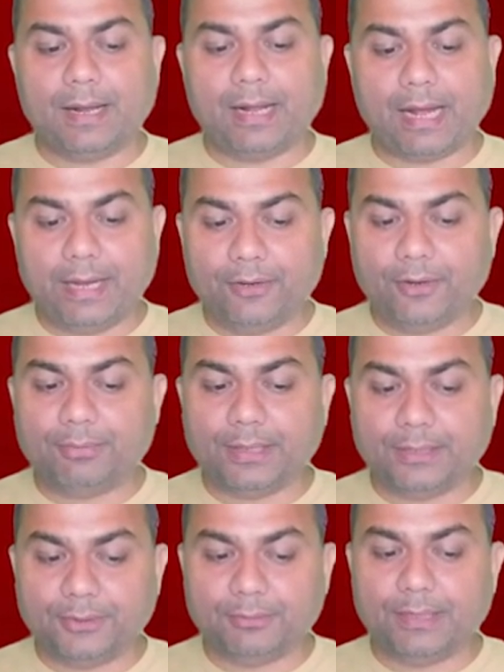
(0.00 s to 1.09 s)
kind of
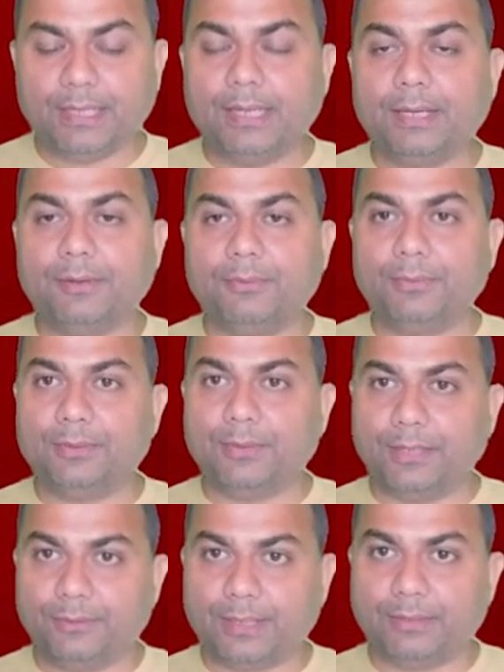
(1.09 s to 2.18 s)
resume we were
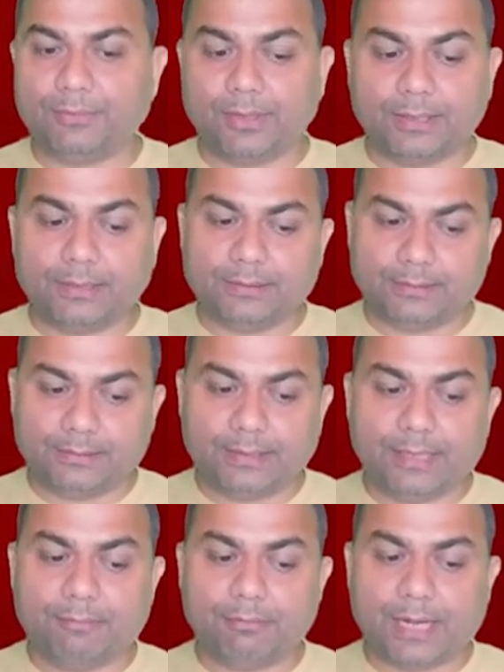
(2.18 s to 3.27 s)
looking for,
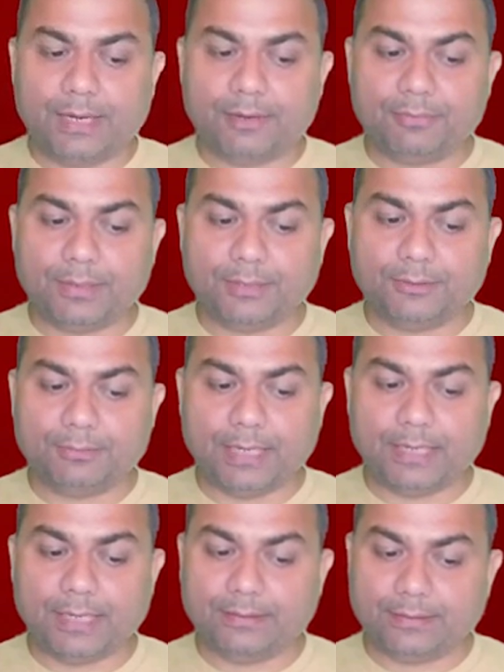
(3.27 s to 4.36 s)
same kind of resume
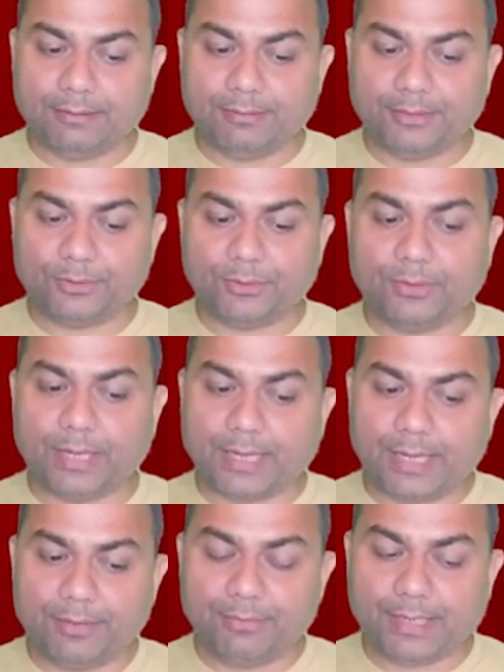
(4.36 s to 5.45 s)
it has given. So
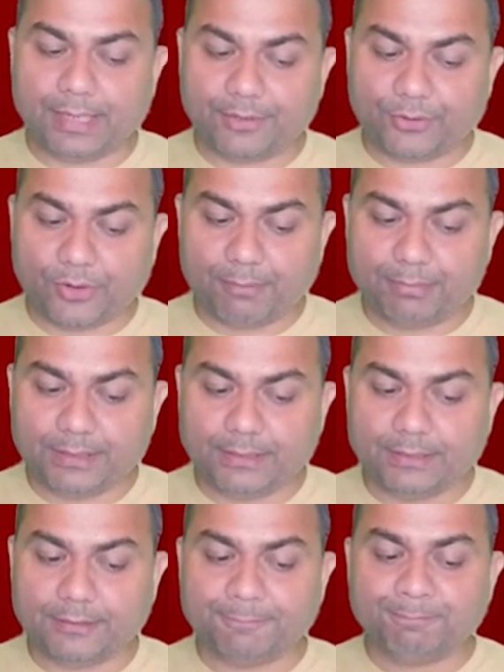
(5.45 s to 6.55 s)
again, we can copy
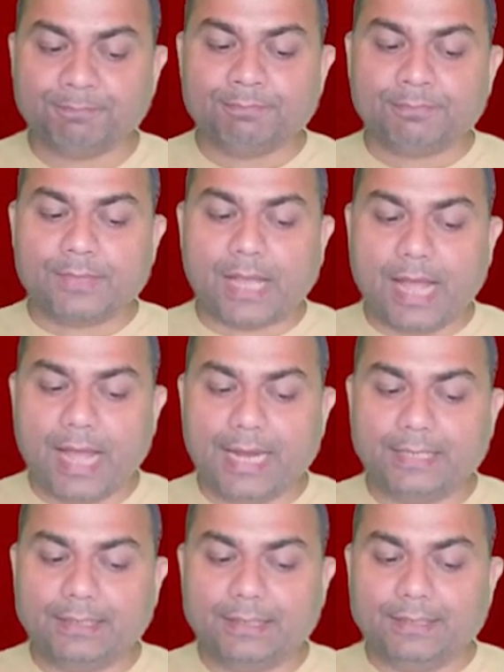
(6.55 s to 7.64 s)
this
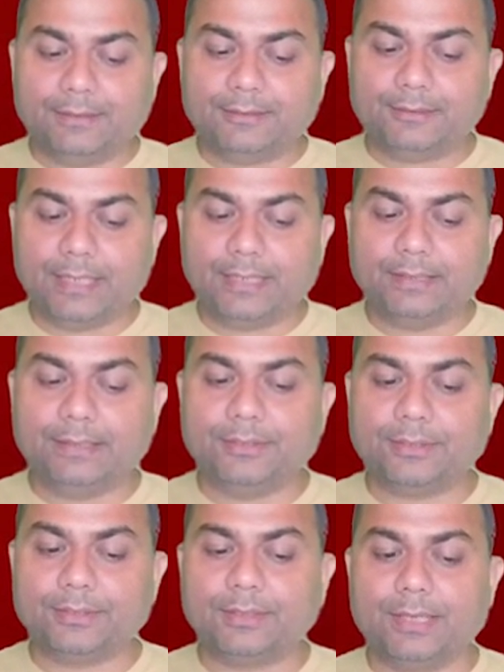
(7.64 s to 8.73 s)
and send
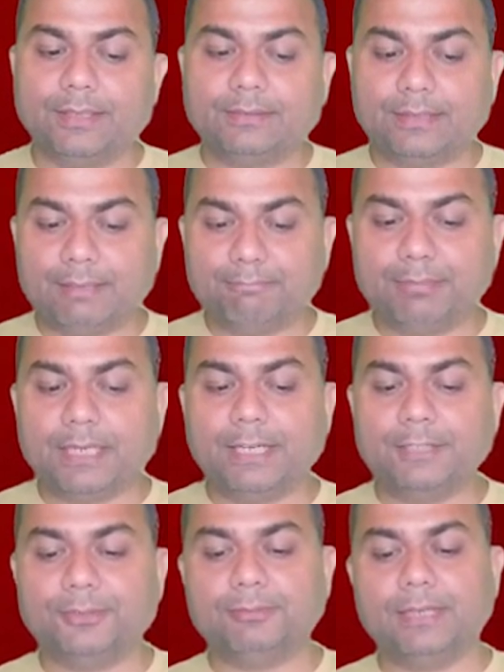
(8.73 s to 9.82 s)
this sample
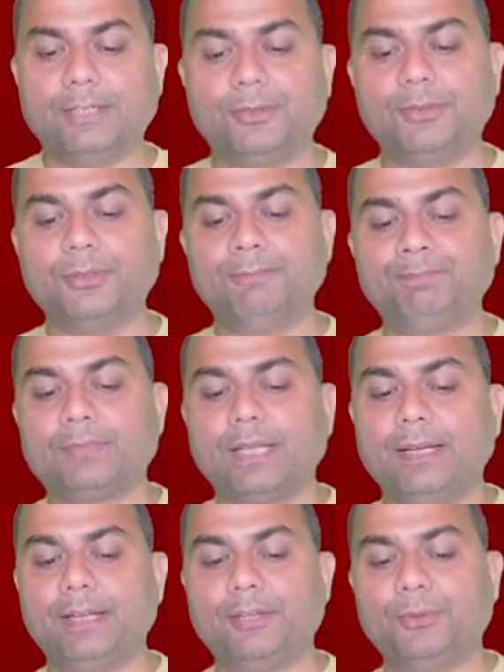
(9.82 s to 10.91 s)
resume to
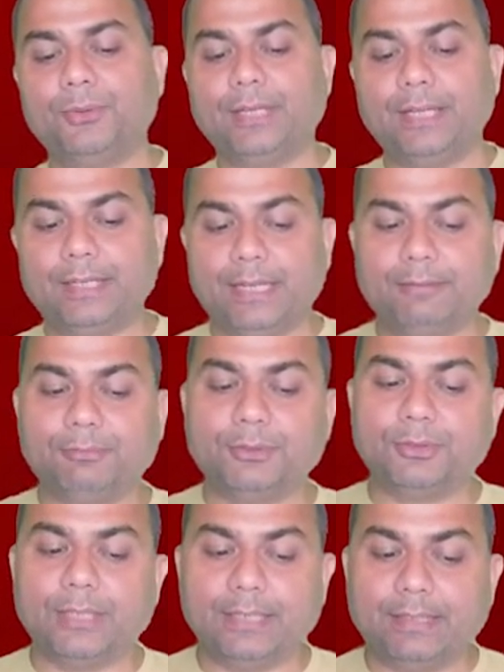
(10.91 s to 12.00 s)
recruiting team so
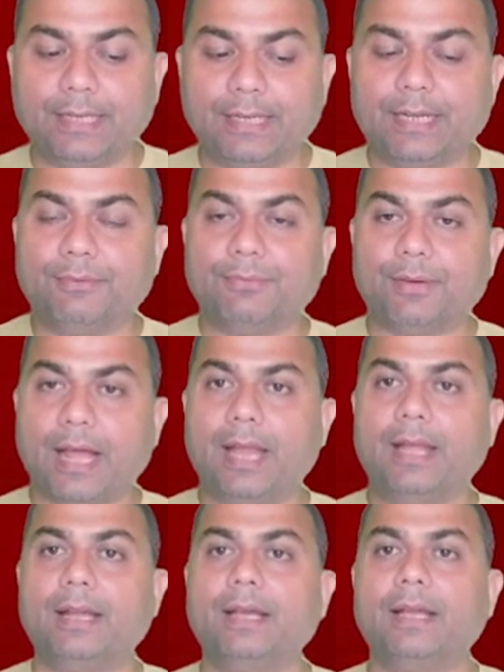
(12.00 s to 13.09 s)
that they can
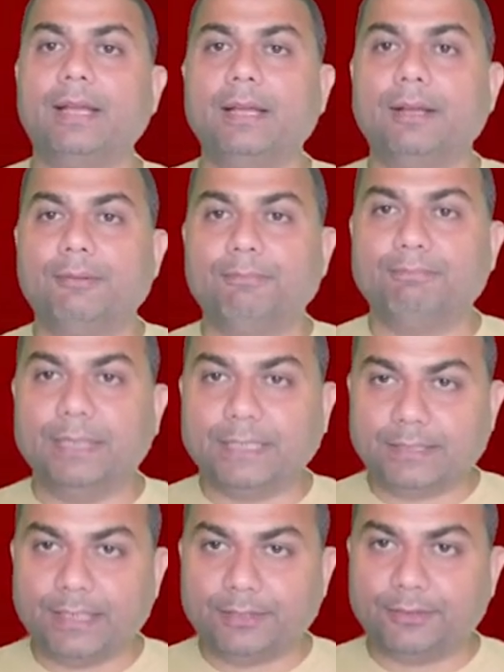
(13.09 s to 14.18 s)
find
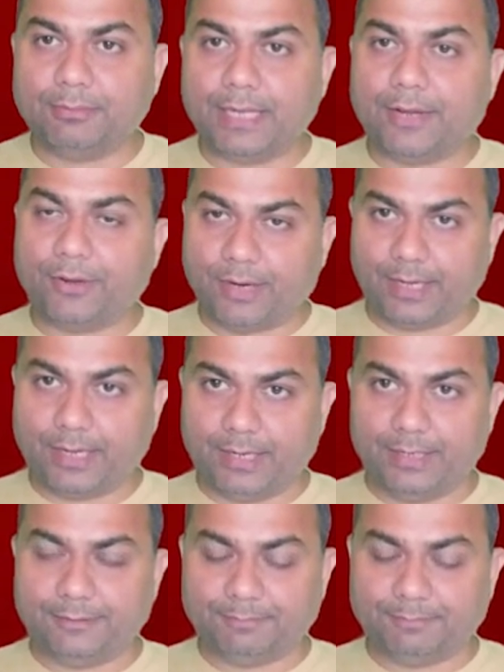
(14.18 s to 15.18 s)
best resume accordingly.